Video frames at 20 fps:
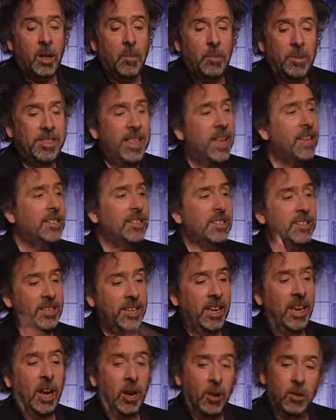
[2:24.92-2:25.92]
But that's,
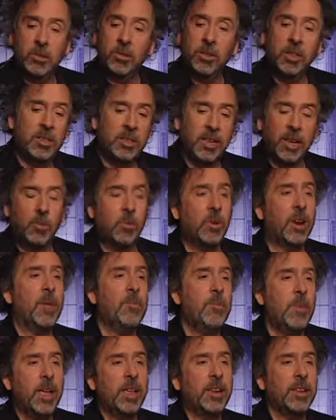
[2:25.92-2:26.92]
you know, it's like when I
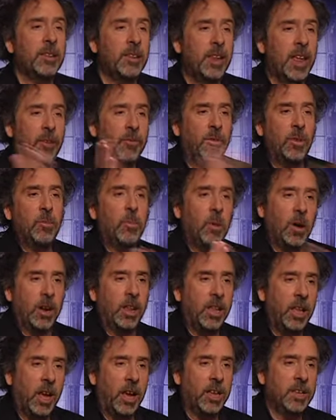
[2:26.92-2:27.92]
met
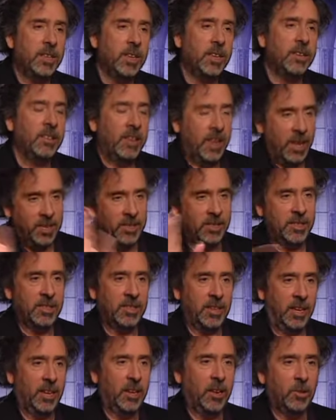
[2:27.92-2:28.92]
everybody, I said yes.
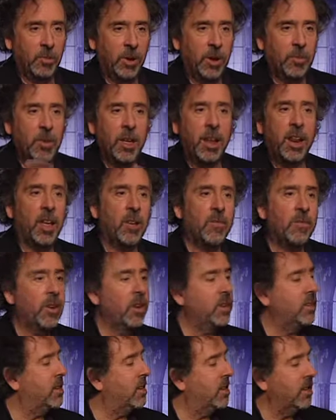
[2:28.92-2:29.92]
You know, when I met Eva,
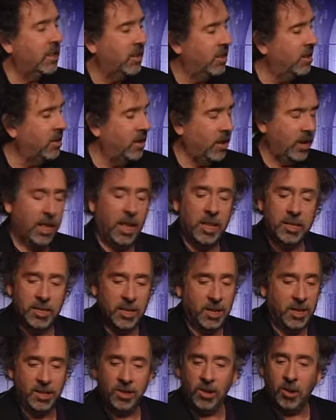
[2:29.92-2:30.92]
I said, that's
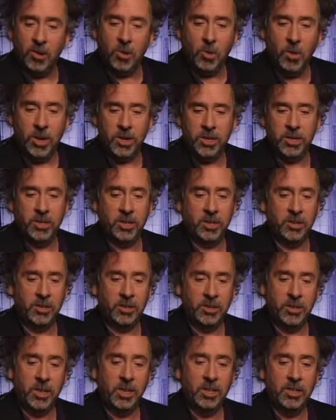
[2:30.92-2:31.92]
it, no question.
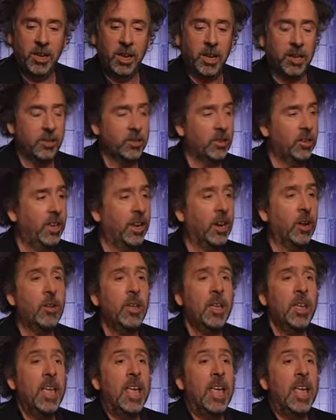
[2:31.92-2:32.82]
She's Angela, you know.